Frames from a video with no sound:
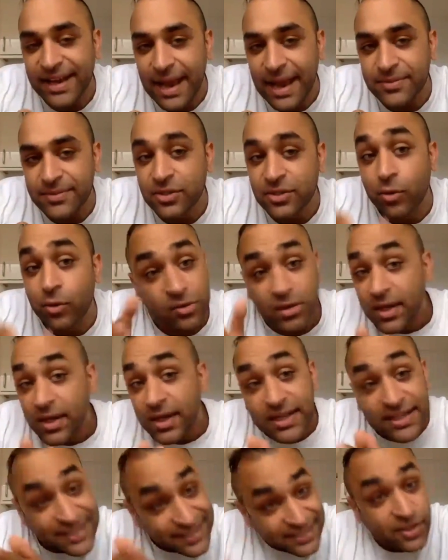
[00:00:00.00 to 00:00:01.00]
captain, or
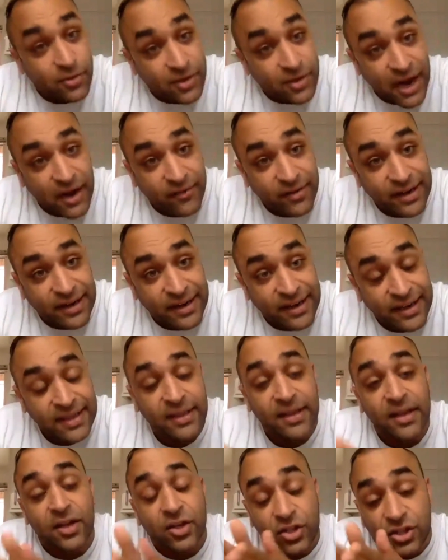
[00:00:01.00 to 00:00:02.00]
still currently,
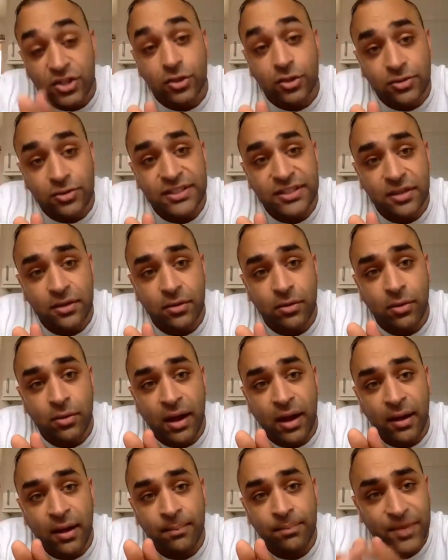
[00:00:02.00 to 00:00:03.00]
do you still
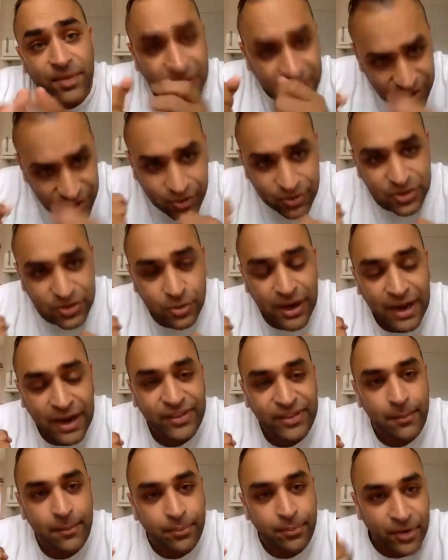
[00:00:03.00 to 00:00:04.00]
have
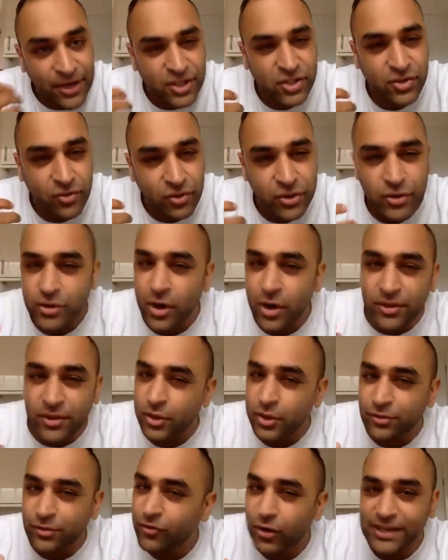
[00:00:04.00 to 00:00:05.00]
that pressure on you, knowing that
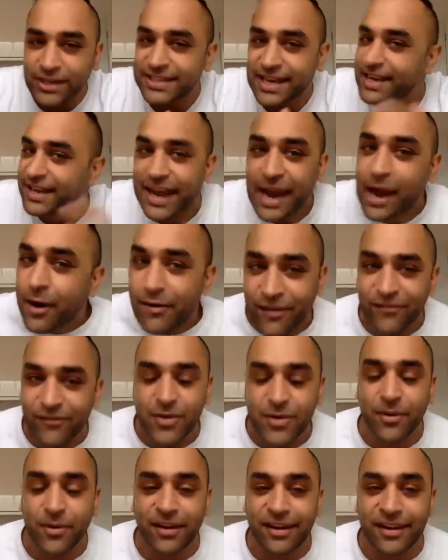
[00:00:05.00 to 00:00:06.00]
you've got to take care of
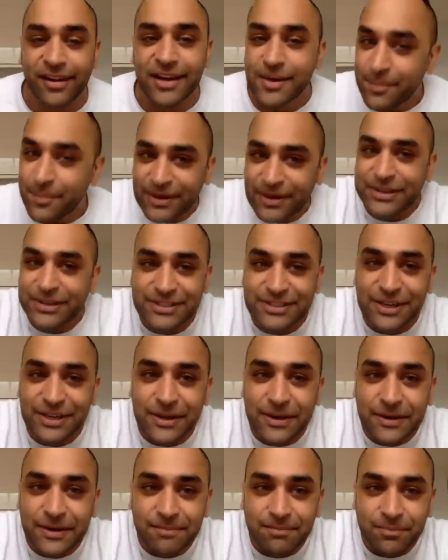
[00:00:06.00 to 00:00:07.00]
everybody, because
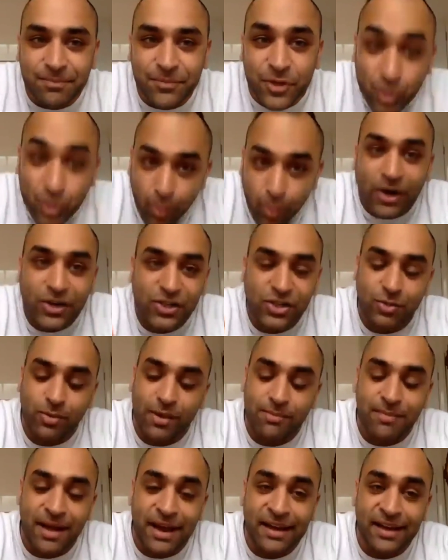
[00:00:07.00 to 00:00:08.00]
you are Shoaib
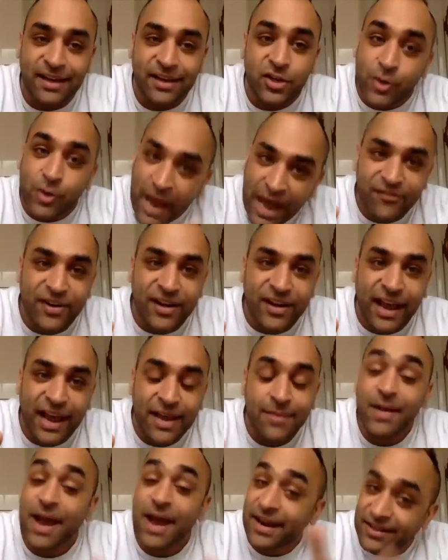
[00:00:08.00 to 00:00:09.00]
Malik, you have a
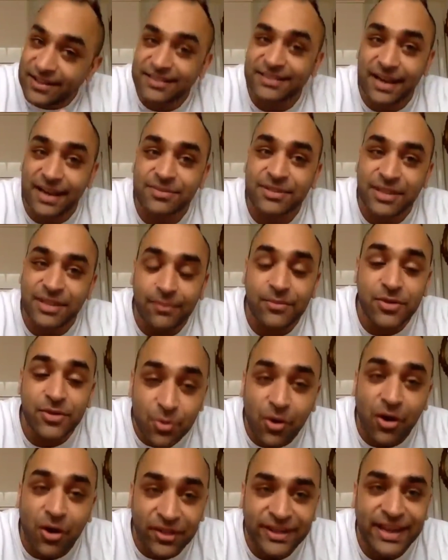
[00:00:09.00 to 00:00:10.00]
name, and at the same time you
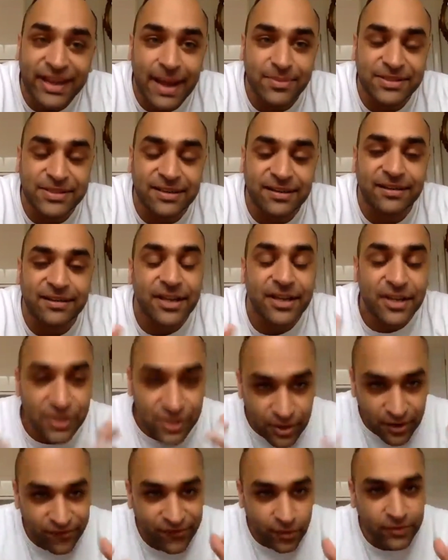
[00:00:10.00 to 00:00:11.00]
are the captain?
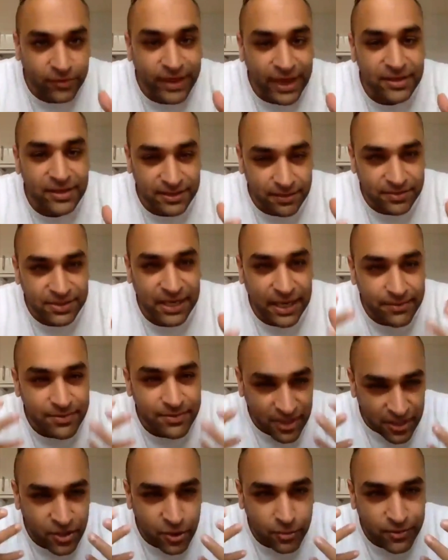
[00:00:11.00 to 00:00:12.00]
Do you feel that sometimes
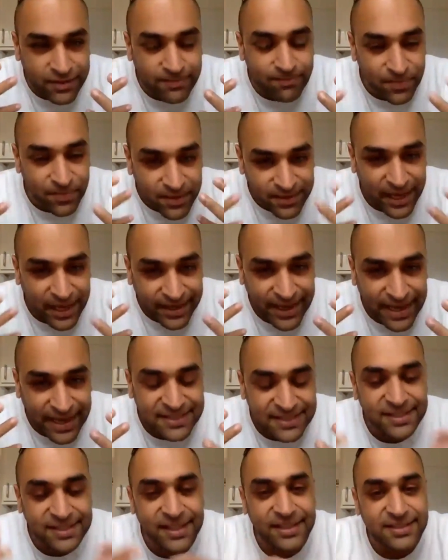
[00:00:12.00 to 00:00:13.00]
that
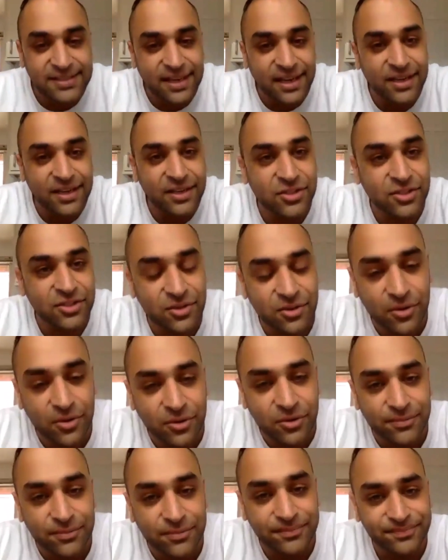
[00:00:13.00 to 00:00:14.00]
gets to that stage,
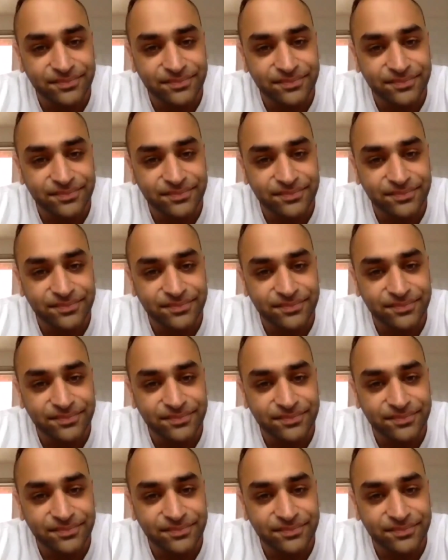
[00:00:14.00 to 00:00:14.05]
or?